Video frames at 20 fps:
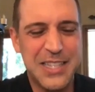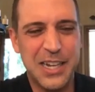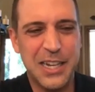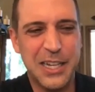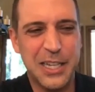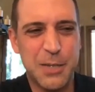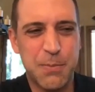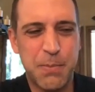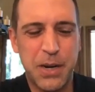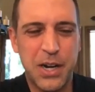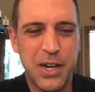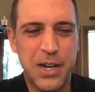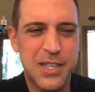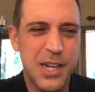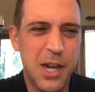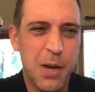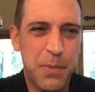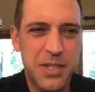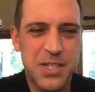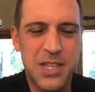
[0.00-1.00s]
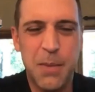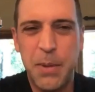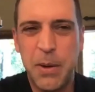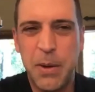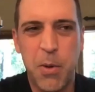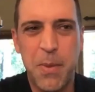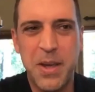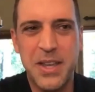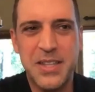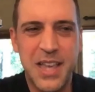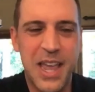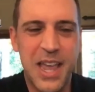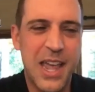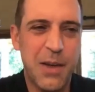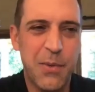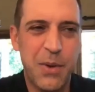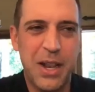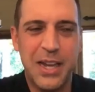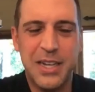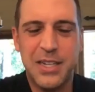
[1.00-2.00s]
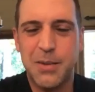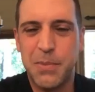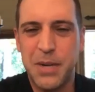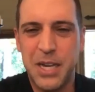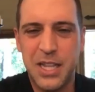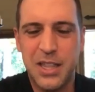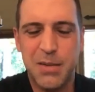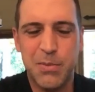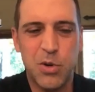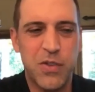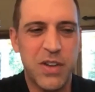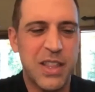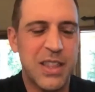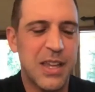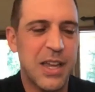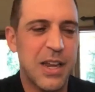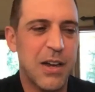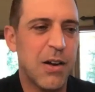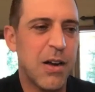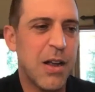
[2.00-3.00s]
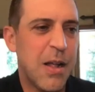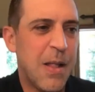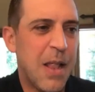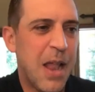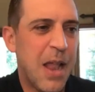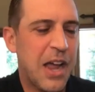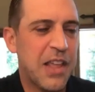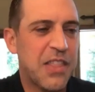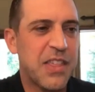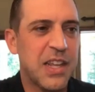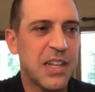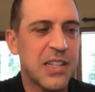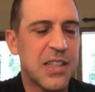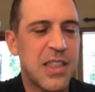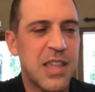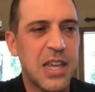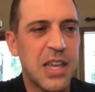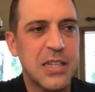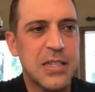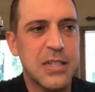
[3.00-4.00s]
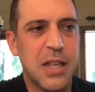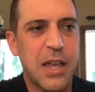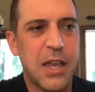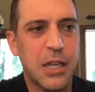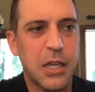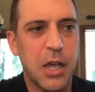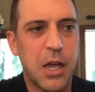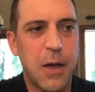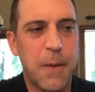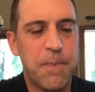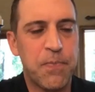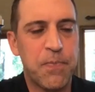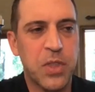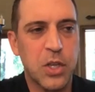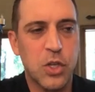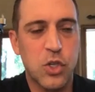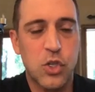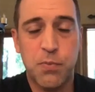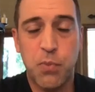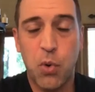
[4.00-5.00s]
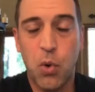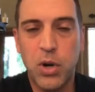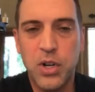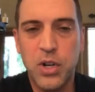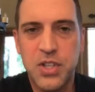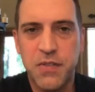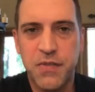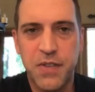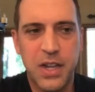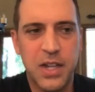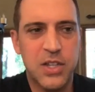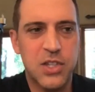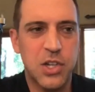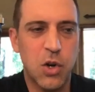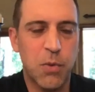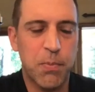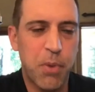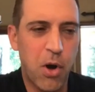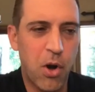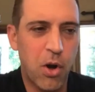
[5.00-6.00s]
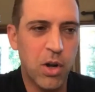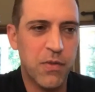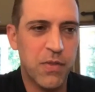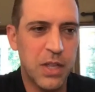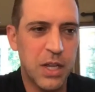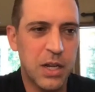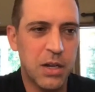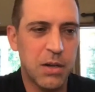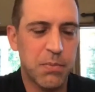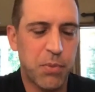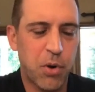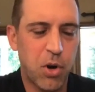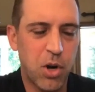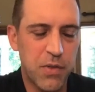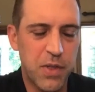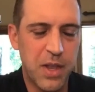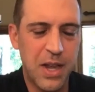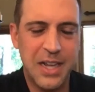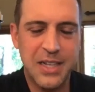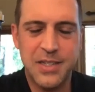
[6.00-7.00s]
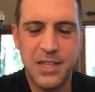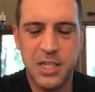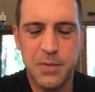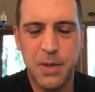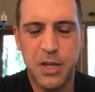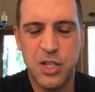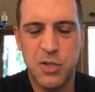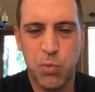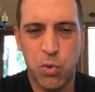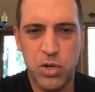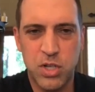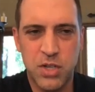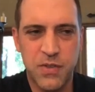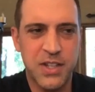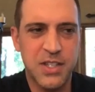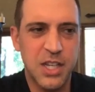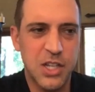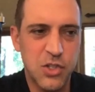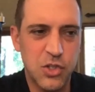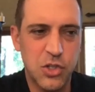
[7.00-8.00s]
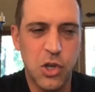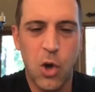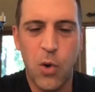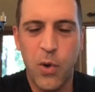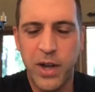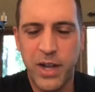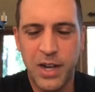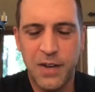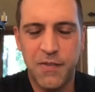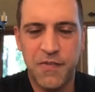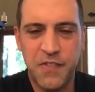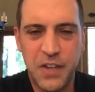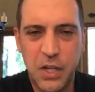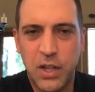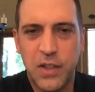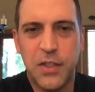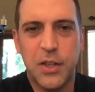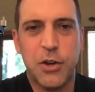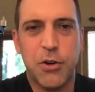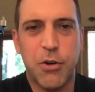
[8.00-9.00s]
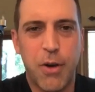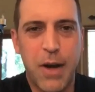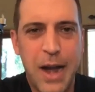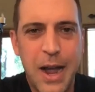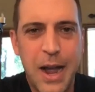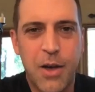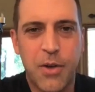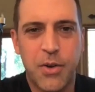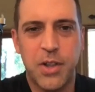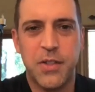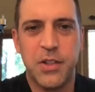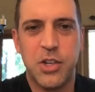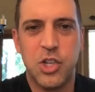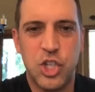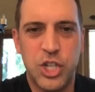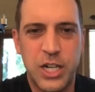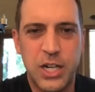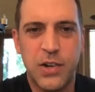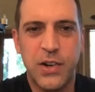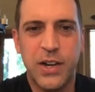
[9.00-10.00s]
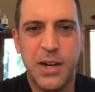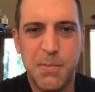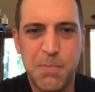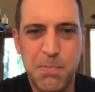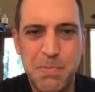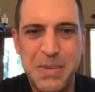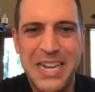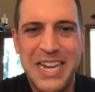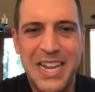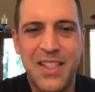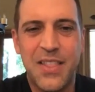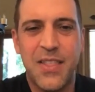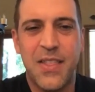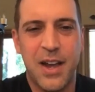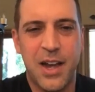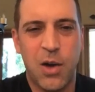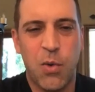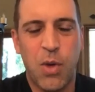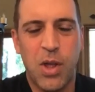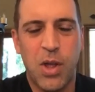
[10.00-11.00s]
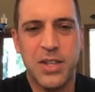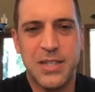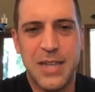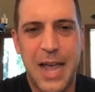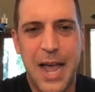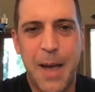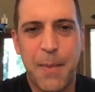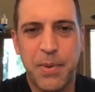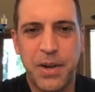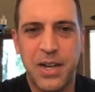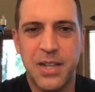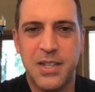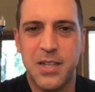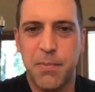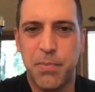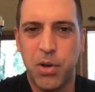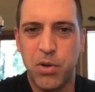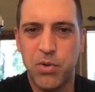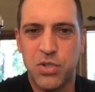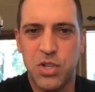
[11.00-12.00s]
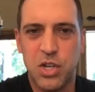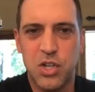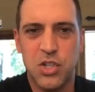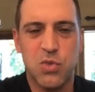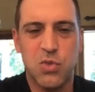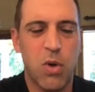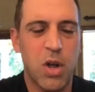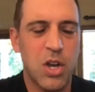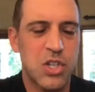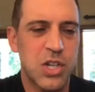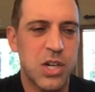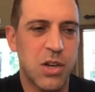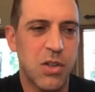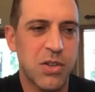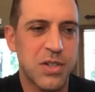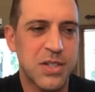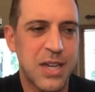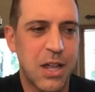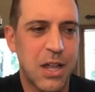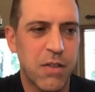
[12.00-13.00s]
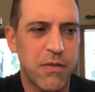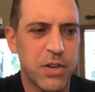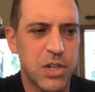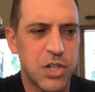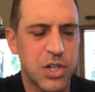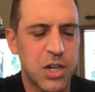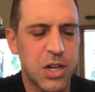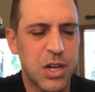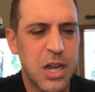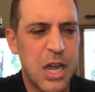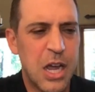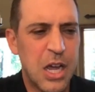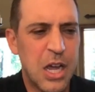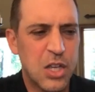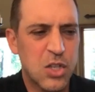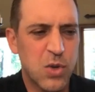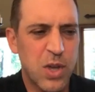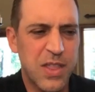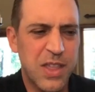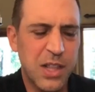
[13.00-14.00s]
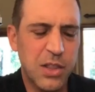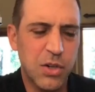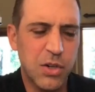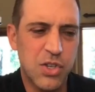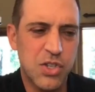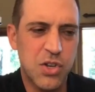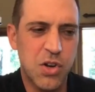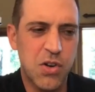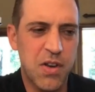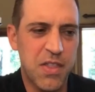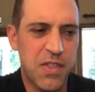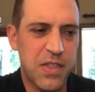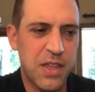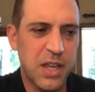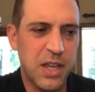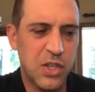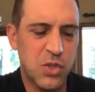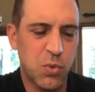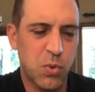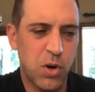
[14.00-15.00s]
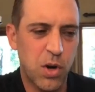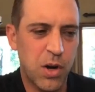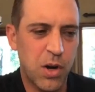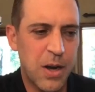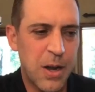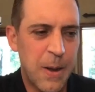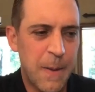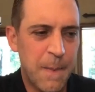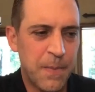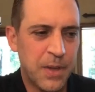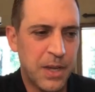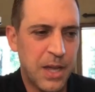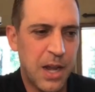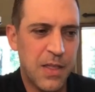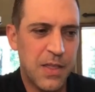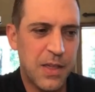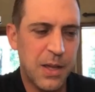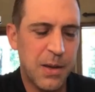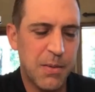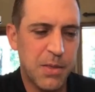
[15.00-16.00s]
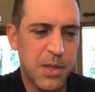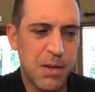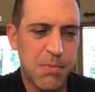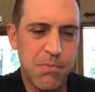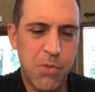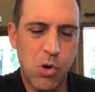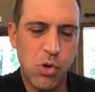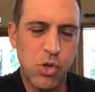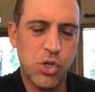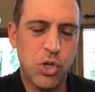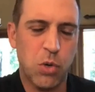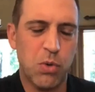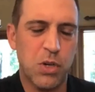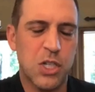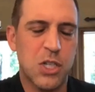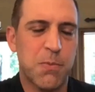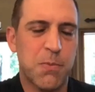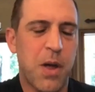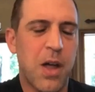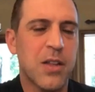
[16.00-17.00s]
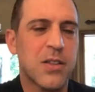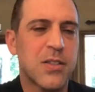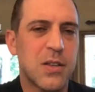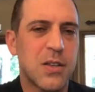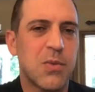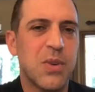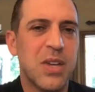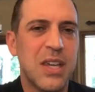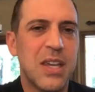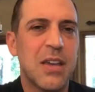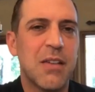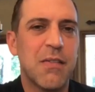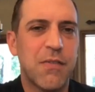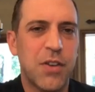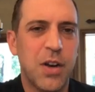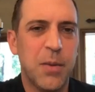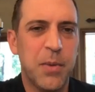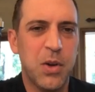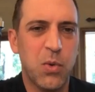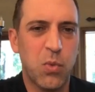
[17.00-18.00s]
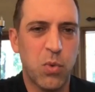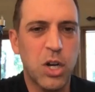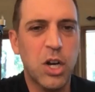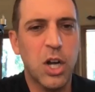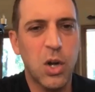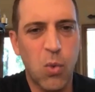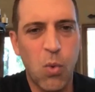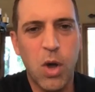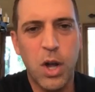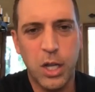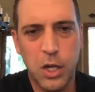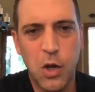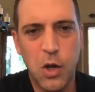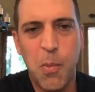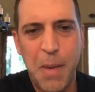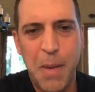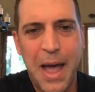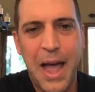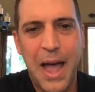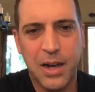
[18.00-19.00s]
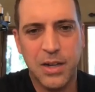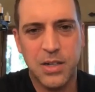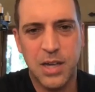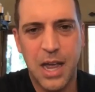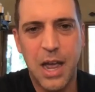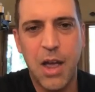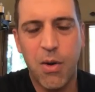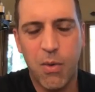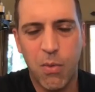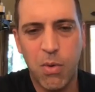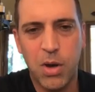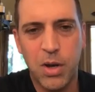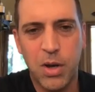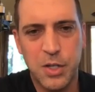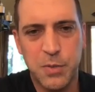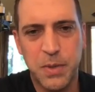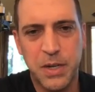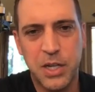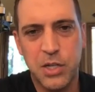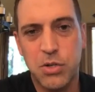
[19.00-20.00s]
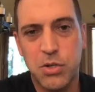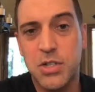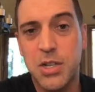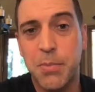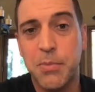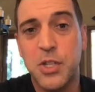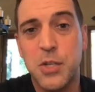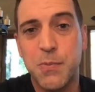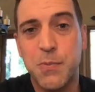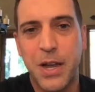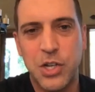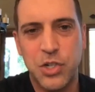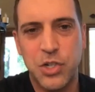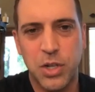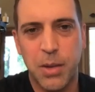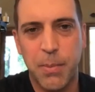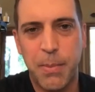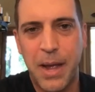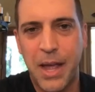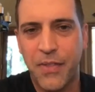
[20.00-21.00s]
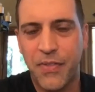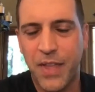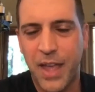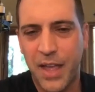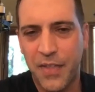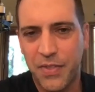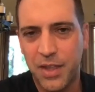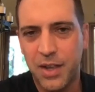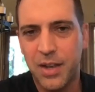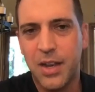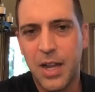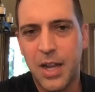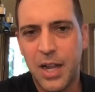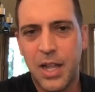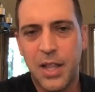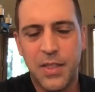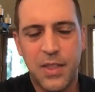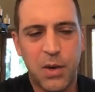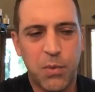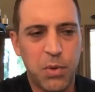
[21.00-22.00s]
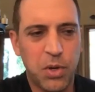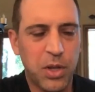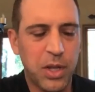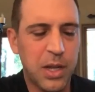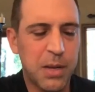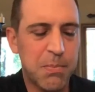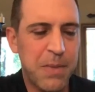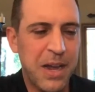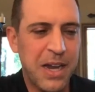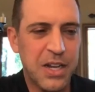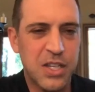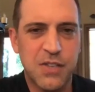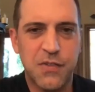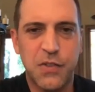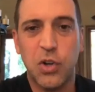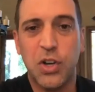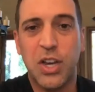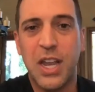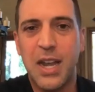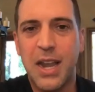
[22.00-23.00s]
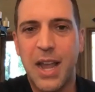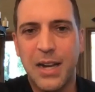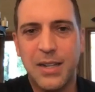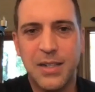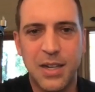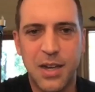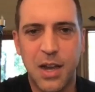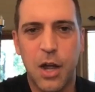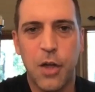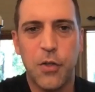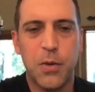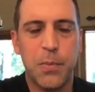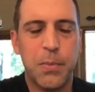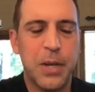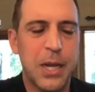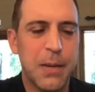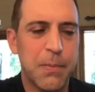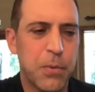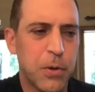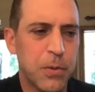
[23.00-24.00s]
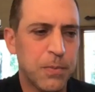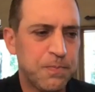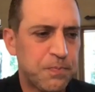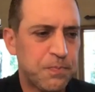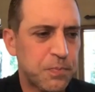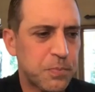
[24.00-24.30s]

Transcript: an experience, but some people may say, hey, we like to be at the movie theater. I think things like sports events, part of the nice things about sports events is going and feeling the crowd and the cheering and being there while it's happening as opposed to just watching it on television. So I think there's certain things where kind of the emotional response that we get from it, we're going to want to go back to how it was because there's something special about that really made us feel connected to other people.